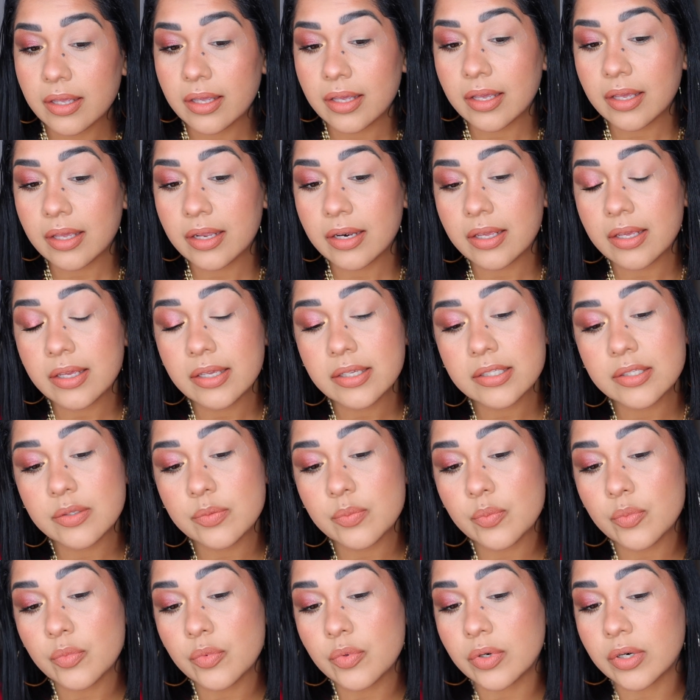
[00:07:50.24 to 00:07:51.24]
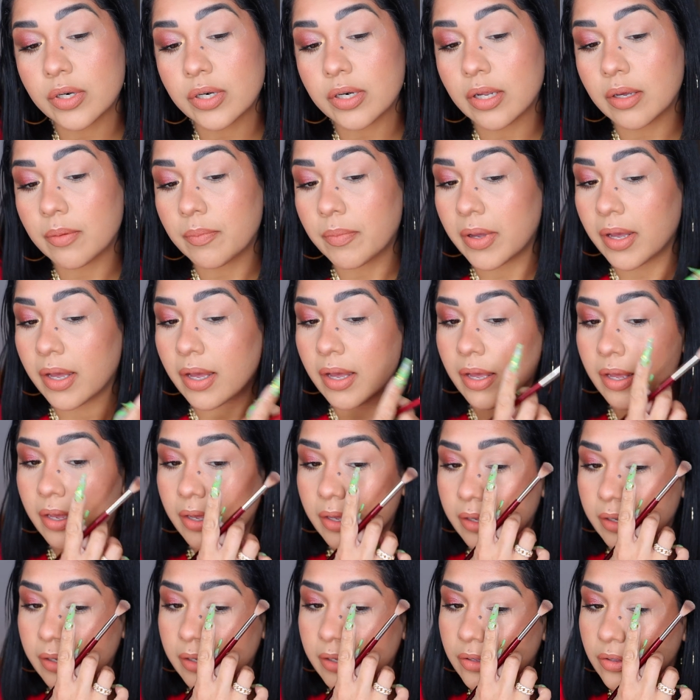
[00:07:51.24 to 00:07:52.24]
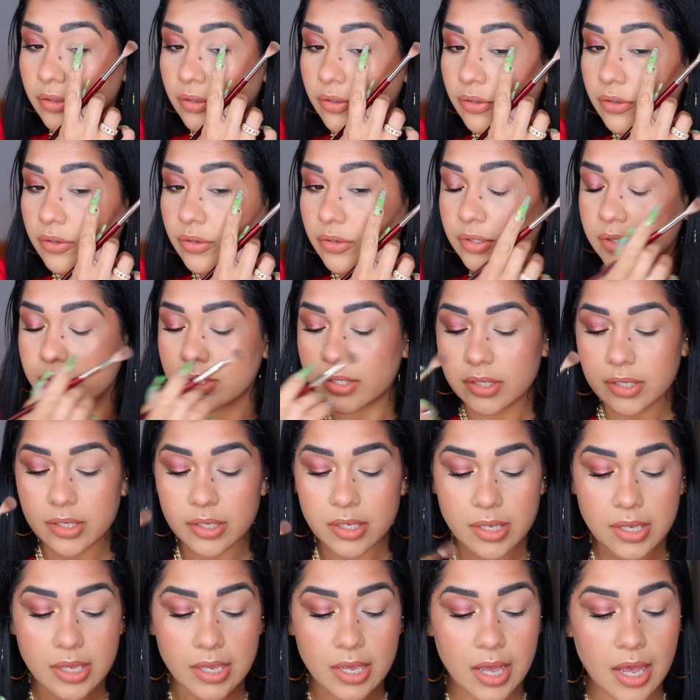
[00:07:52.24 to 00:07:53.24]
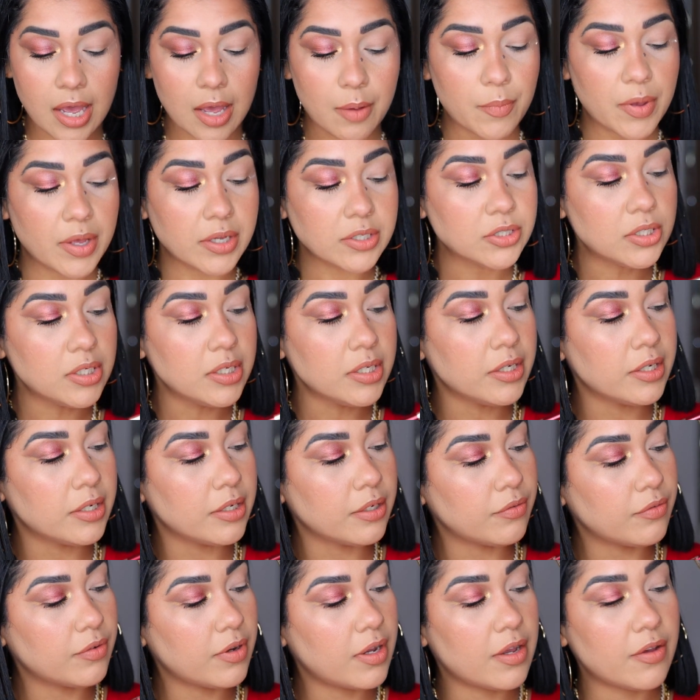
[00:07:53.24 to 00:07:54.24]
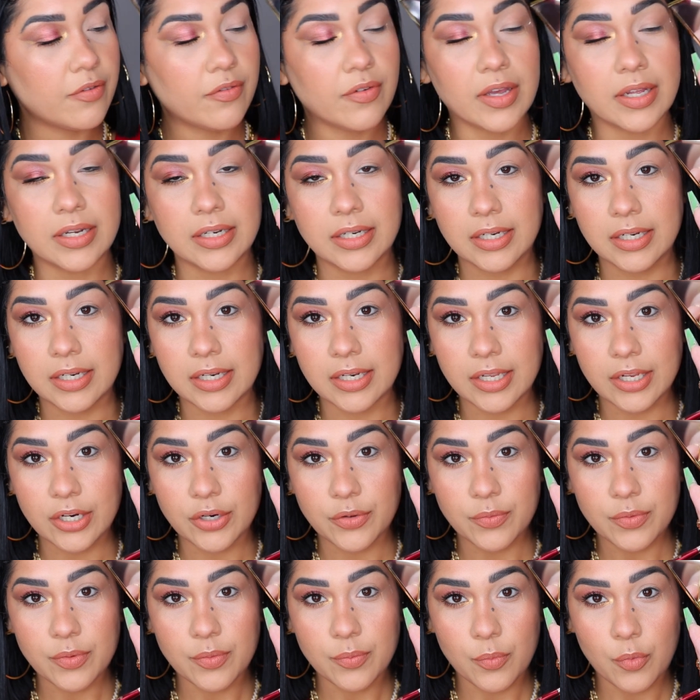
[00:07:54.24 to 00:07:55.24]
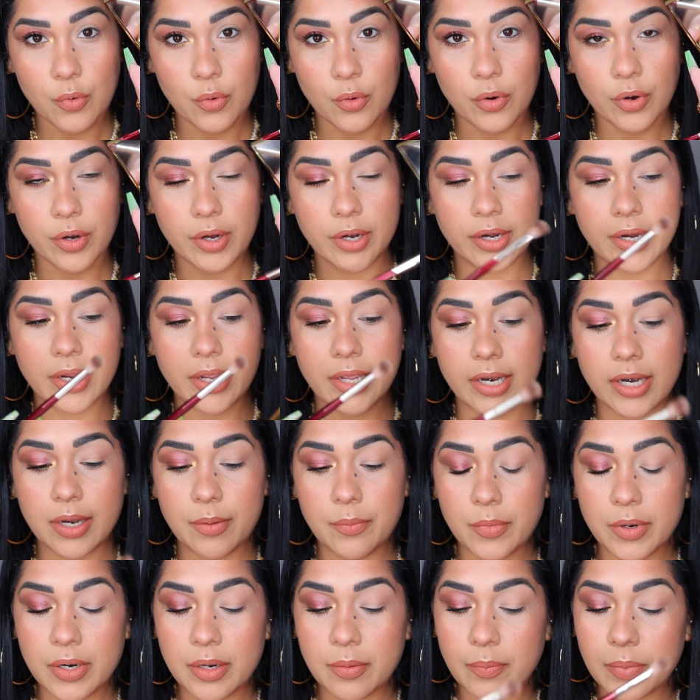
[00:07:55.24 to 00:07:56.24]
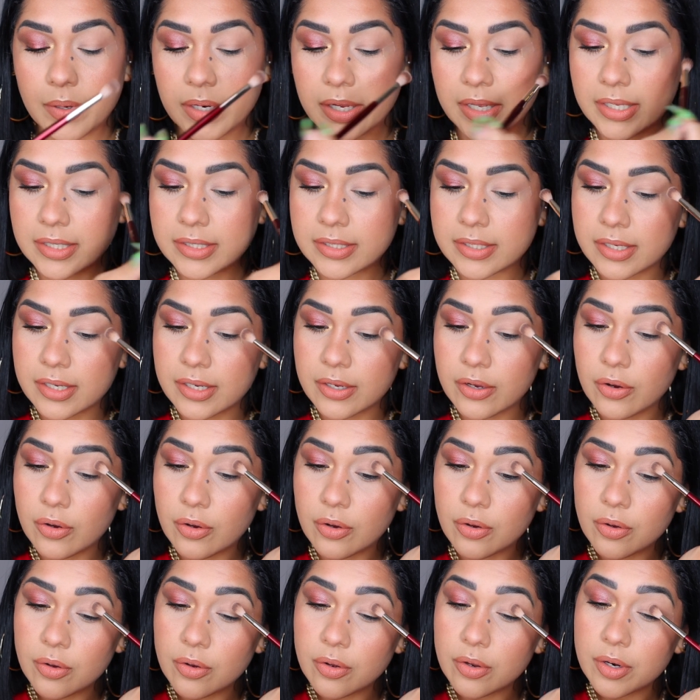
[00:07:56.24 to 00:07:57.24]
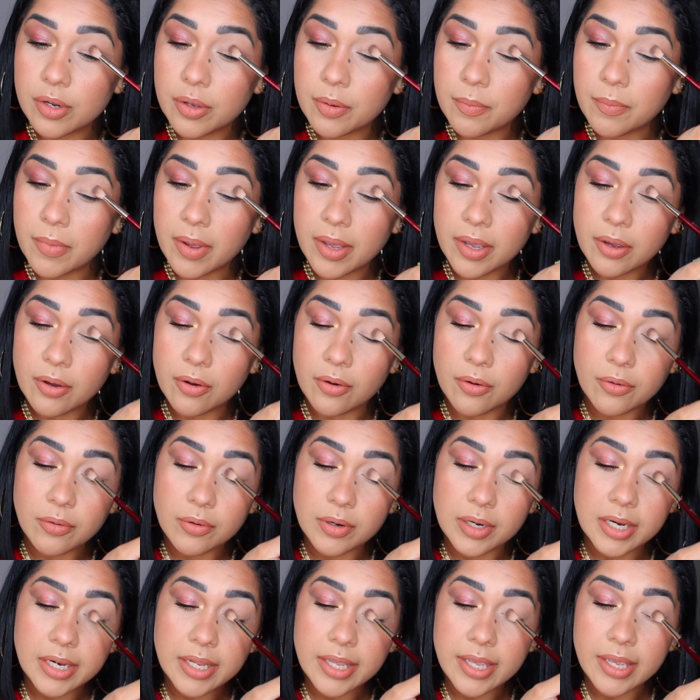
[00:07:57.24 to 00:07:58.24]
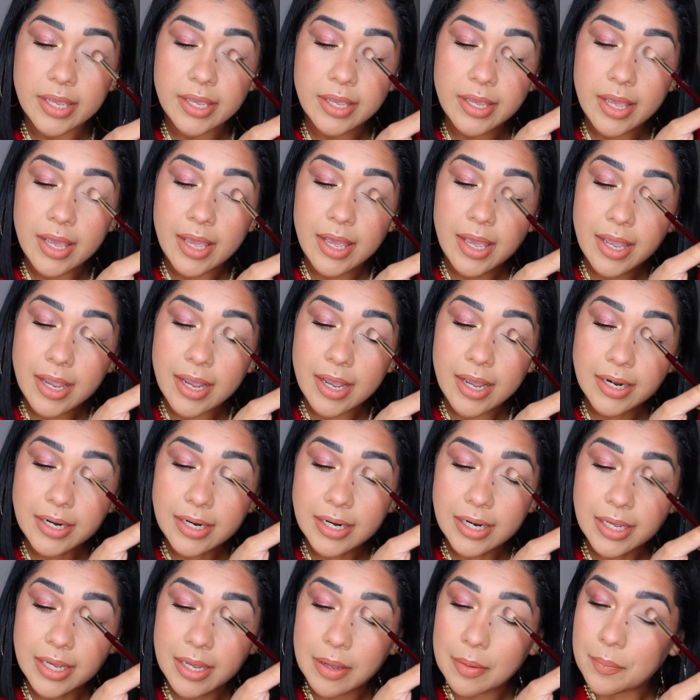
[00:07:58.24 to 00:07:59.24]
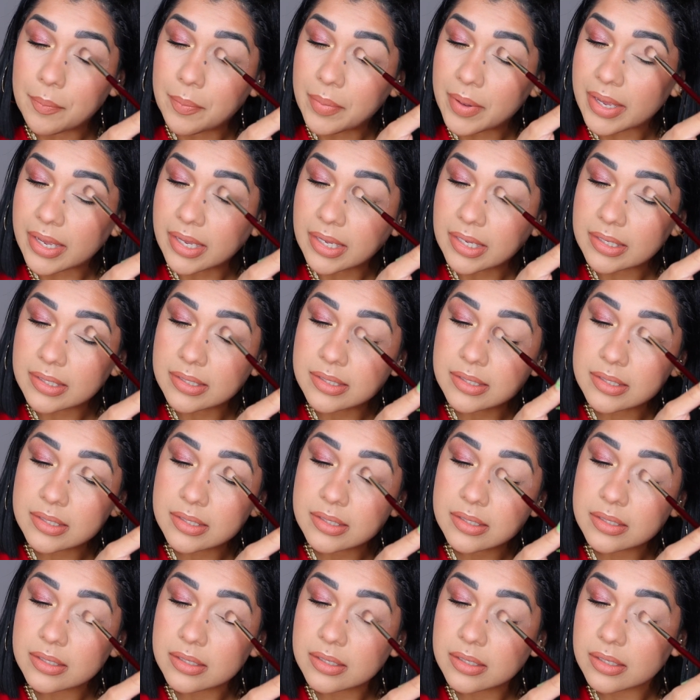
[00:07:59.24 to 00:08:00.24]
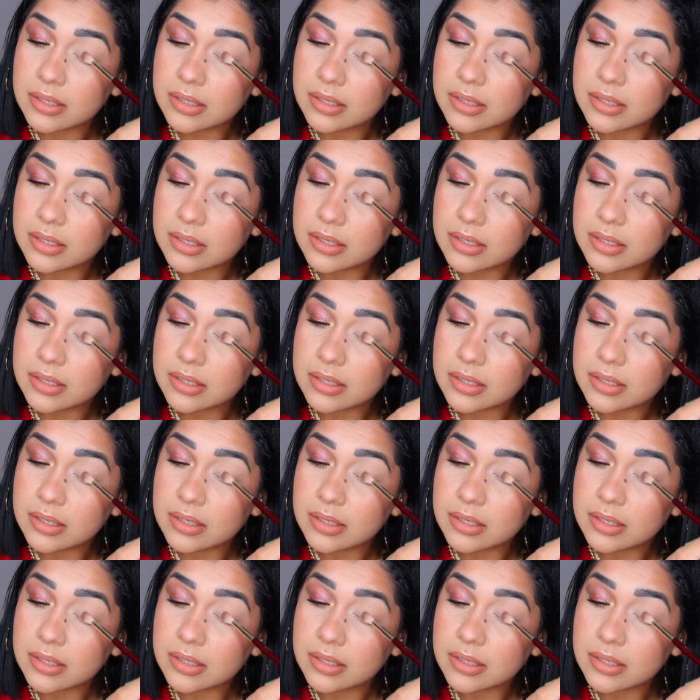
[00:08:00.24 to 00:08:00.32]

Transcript: It is smoothing out my eye. You see? I'm actually going to grab a little bit more and I'm going to place it on my whole lid. Kind of like a base.